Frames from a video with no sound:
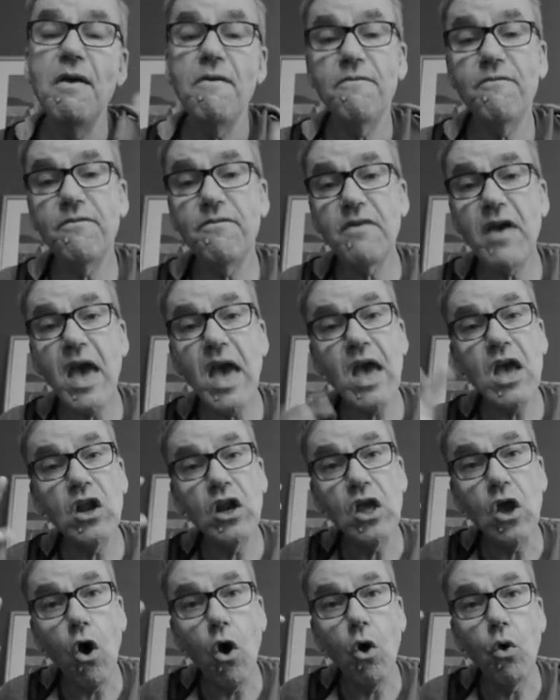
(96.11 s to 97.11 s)

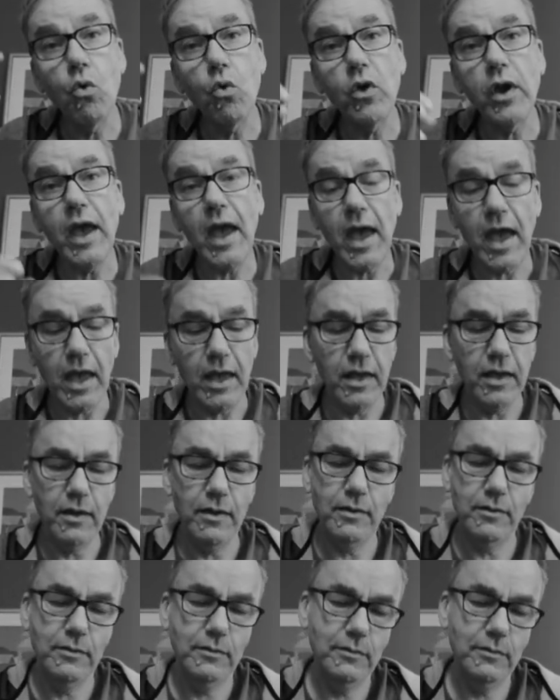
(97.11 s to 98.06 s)
fairly okay.